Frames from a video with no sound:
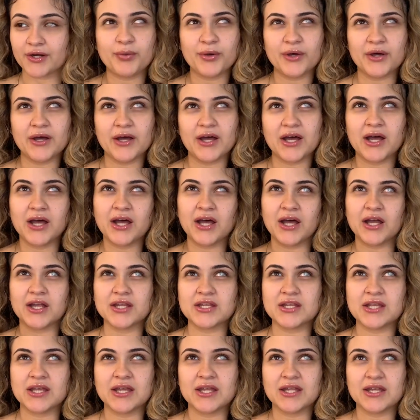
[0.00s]
Put
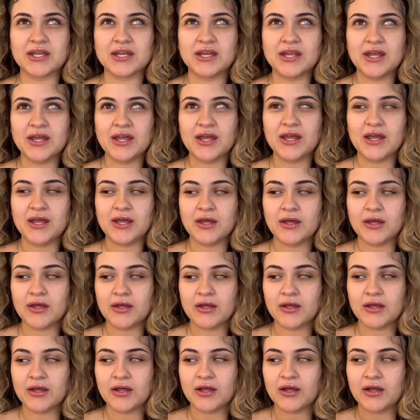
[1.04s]

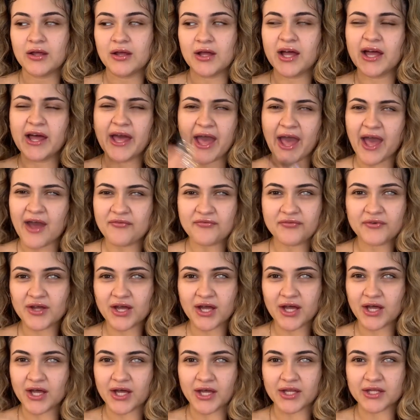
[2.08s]
a half
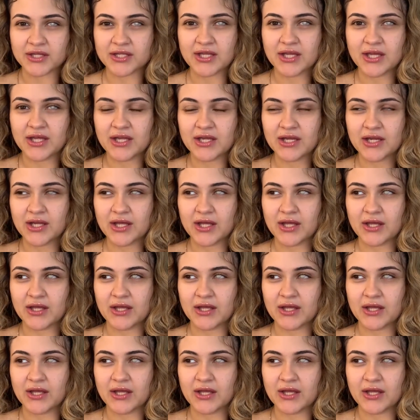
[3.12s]
cut onion